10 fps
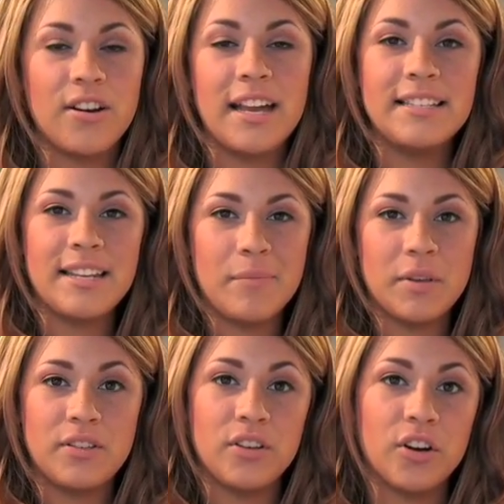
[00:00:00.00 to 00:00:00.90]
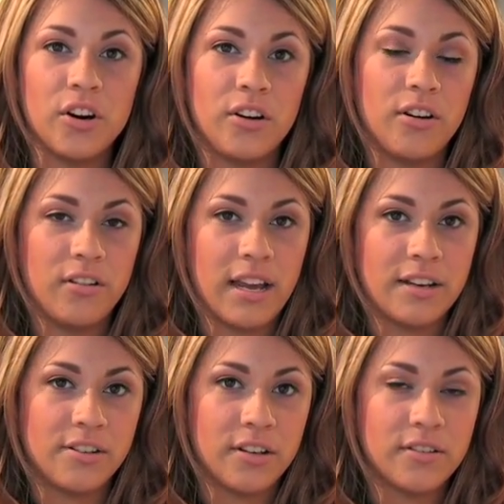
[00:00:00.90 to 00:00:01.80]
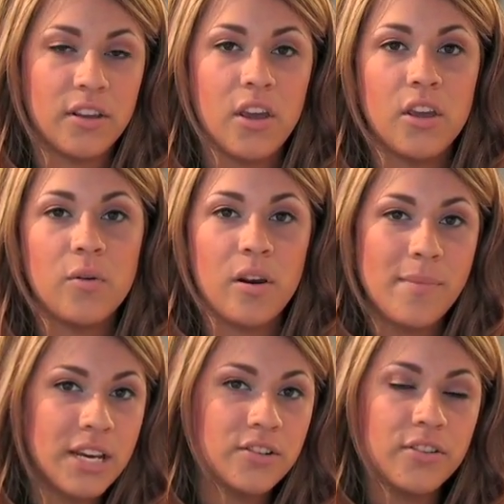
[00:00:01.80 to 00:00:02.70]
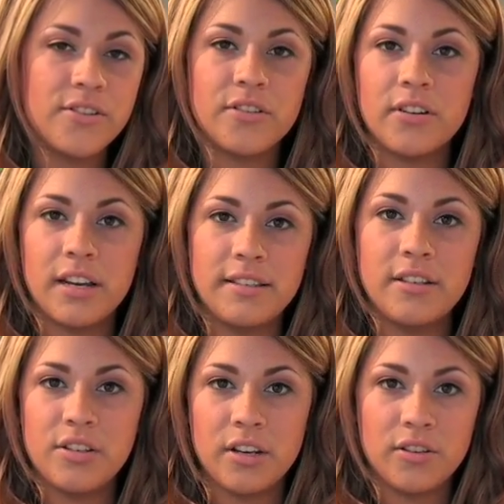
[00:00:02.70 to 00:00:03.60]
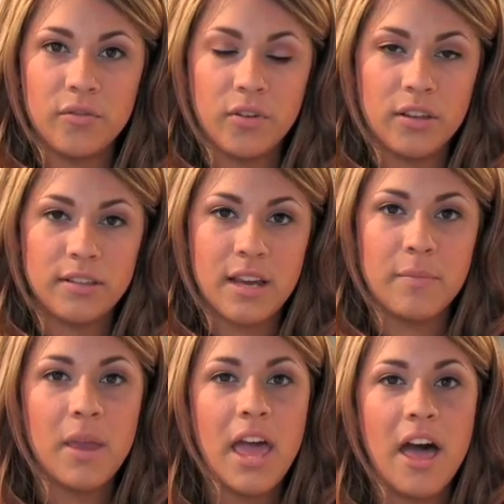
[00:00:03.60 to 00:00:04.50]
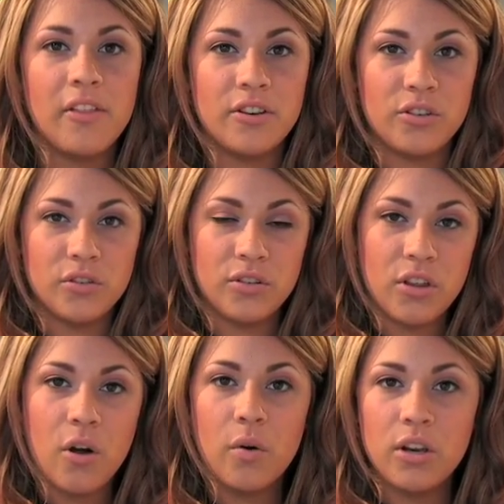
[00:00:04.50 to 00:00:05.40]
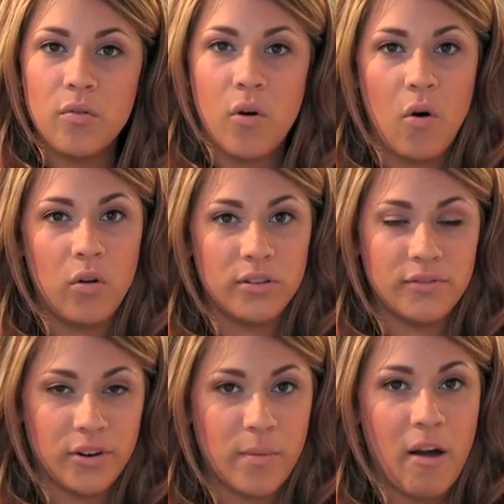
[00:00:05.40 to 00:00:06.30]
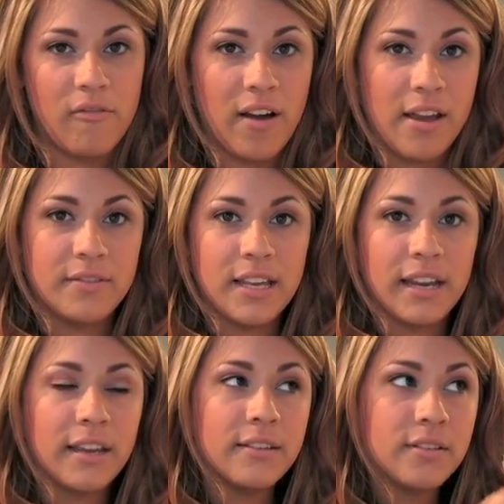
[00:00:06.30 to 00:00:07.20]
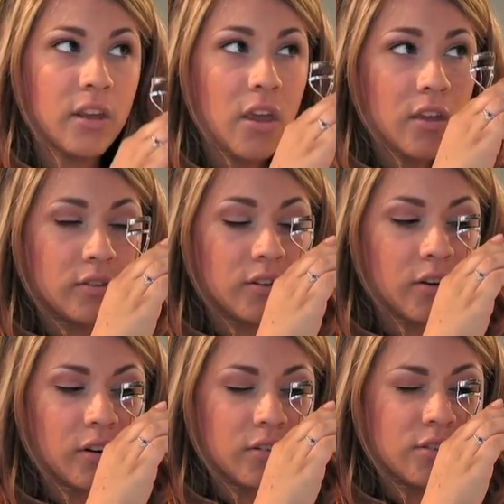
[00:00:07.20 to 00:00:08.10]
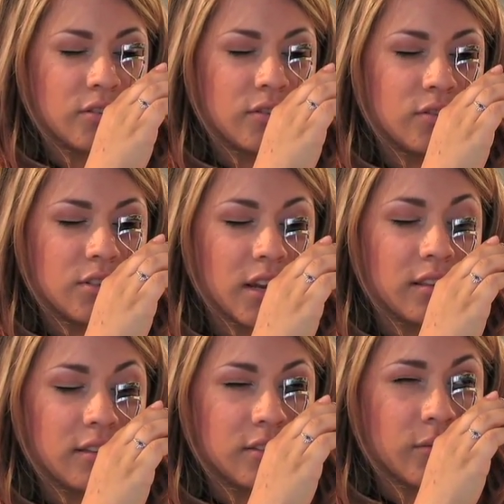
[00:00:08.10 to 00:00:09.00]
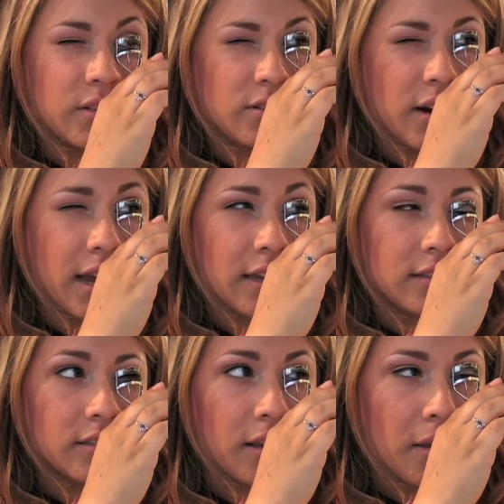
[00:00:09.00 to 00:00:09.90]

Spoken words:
next step is to curl your lashes. You want to make sure that you're nice and gentle for this step and that you're slow and you hold for about 5 seconds. So you're going to gently squint your eyes